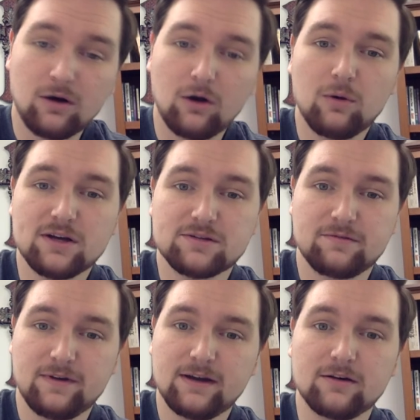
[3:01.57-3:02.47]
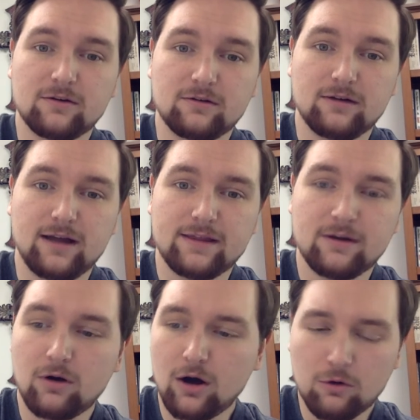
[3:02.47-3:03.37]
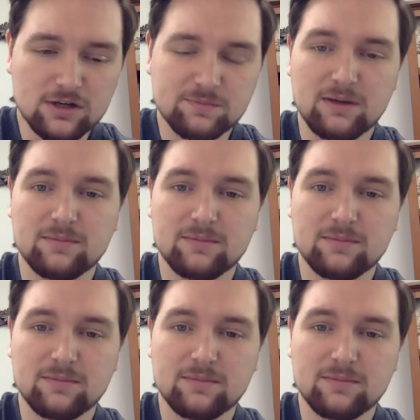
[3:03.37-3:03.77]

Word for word: always fail and they'll always be